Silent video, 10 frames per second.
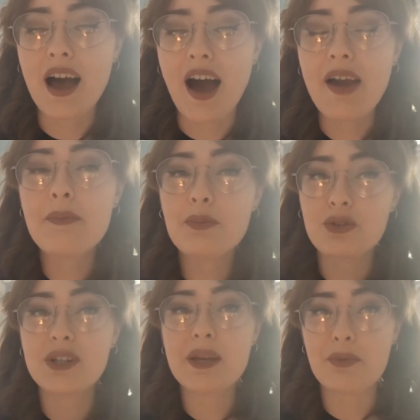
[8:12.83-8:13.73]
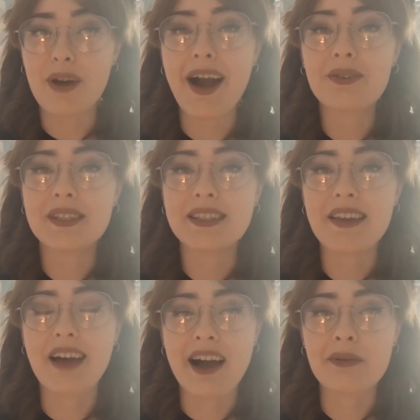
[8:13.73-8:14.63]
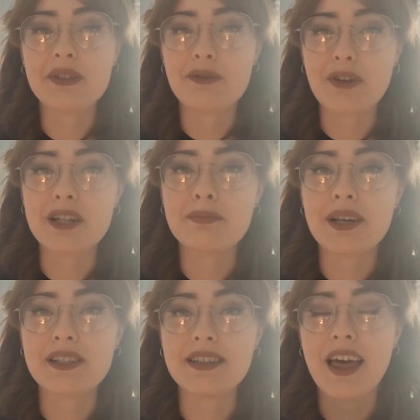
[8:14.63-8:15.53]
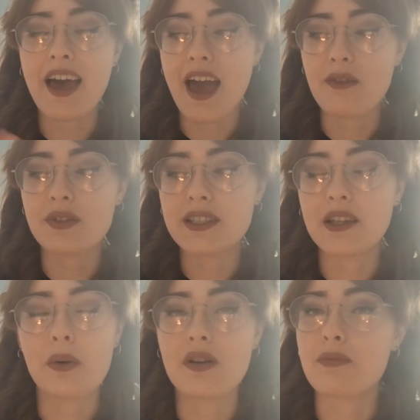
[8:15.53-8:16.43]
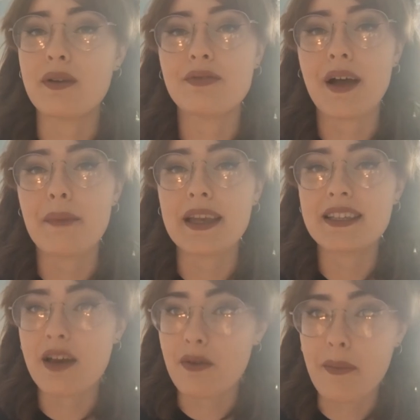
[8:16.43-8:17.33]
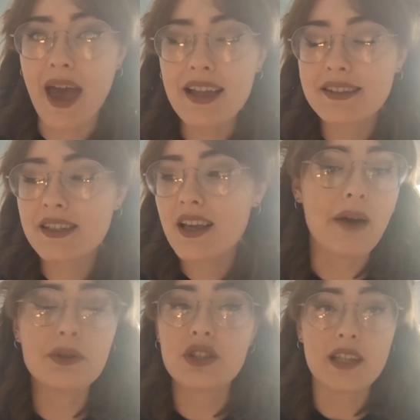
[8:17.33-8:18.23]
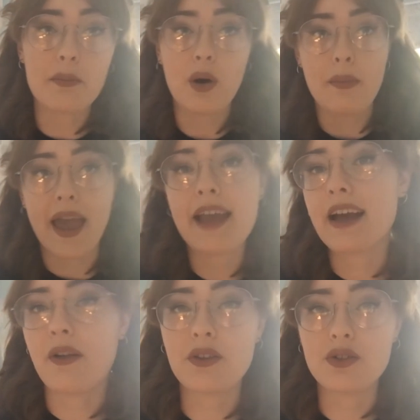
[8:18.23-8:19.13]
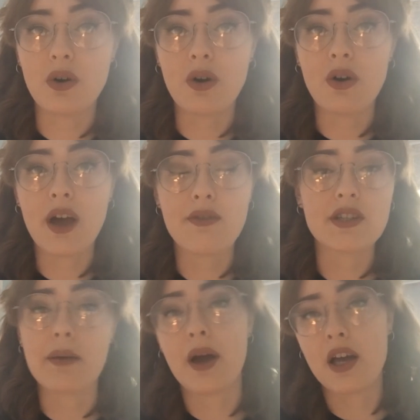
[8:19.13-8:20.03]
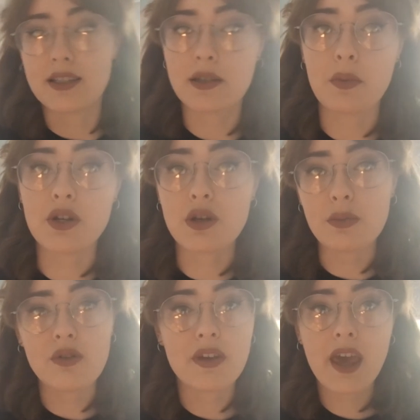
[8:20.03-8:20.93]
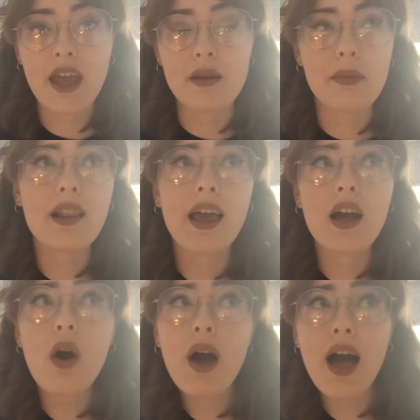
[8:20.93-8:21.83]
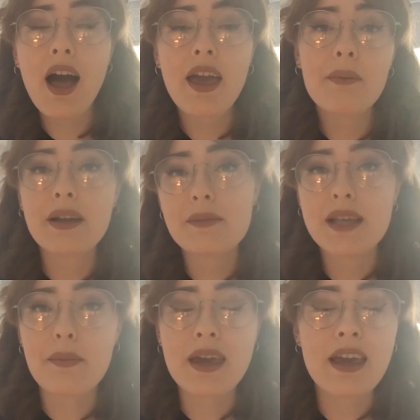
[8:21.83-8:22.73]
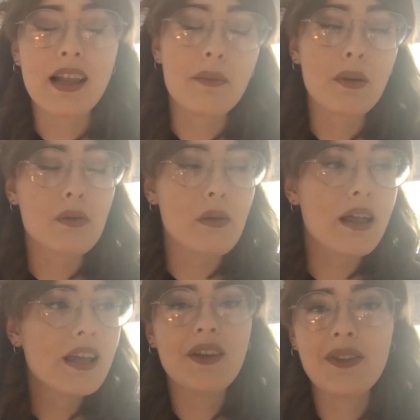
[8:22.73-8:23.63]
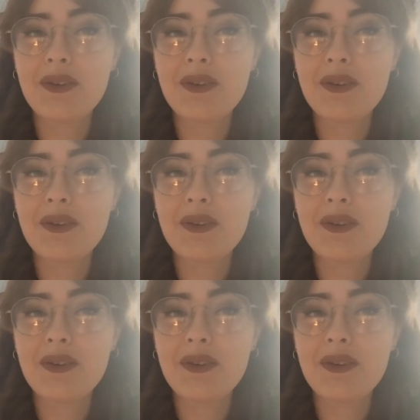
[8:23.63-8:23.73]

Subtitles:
I'm pretty proud to say that I was the first person that every single one of my flatmates ever met. I would just like put my head out the door every time I heard someone new moving in and be like, oh hi, my name's Abbie, like blah blah blah.